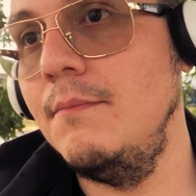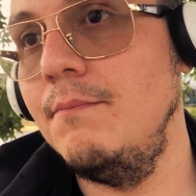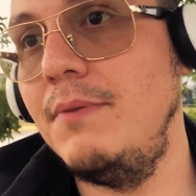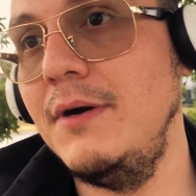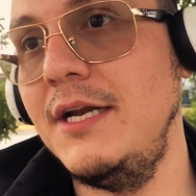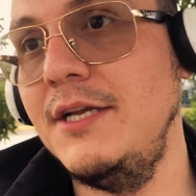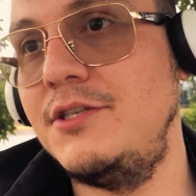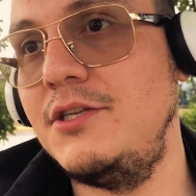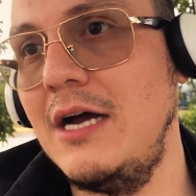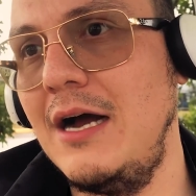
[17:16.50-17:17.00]

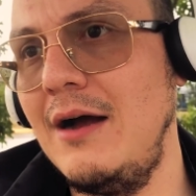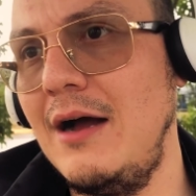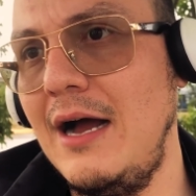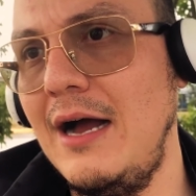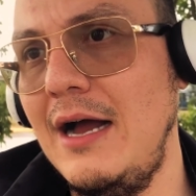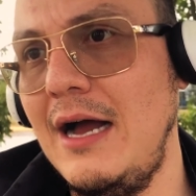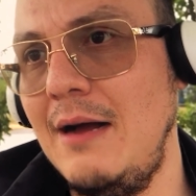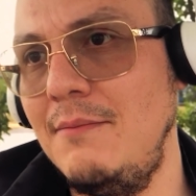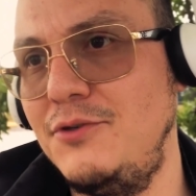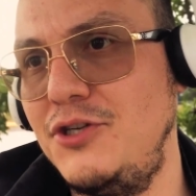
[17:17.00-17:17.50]
But it's,
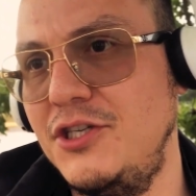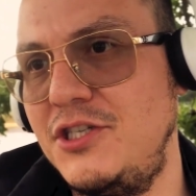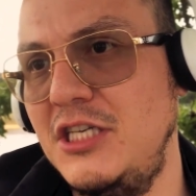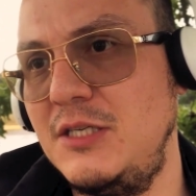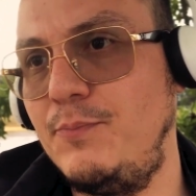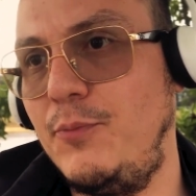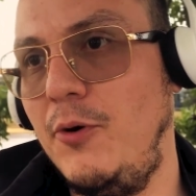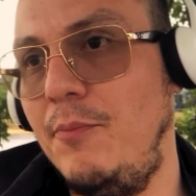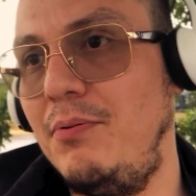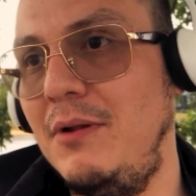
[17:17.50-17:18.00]
I, I'm just
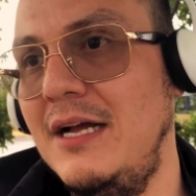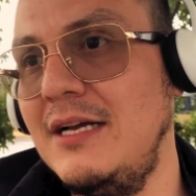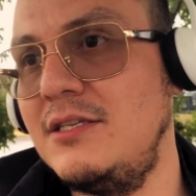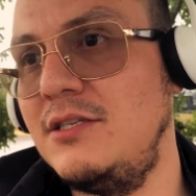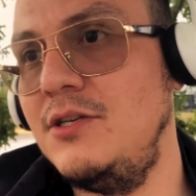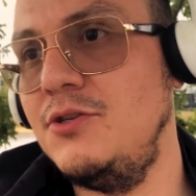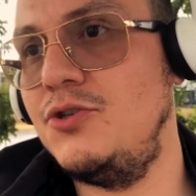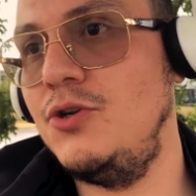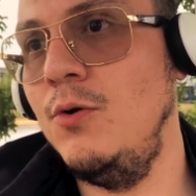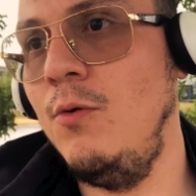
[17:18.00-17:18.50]
as
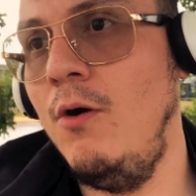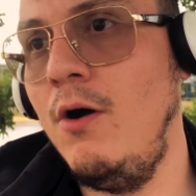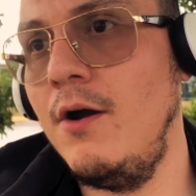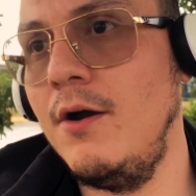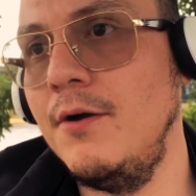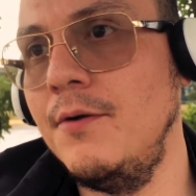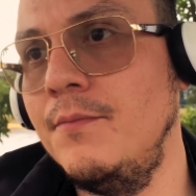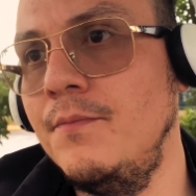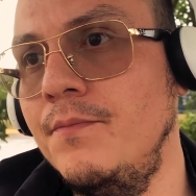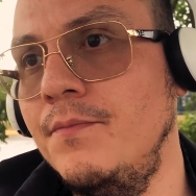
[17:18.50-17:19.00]
perplexed as you
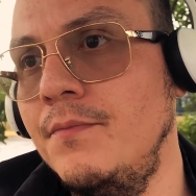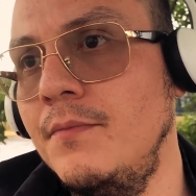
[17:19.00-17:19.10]
are.